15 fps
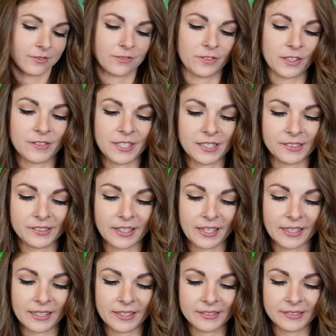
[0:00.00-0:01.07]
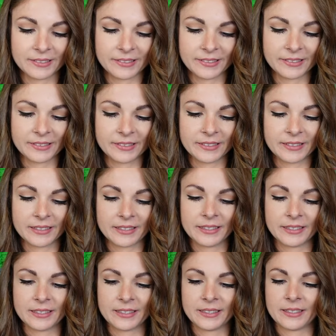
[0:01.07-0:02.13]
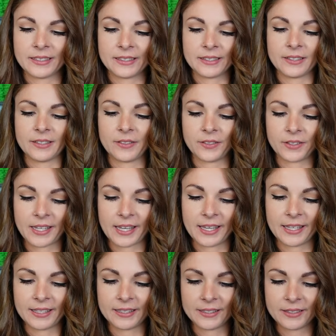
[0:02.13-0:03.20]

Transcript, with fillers: 15 seconds. Okay,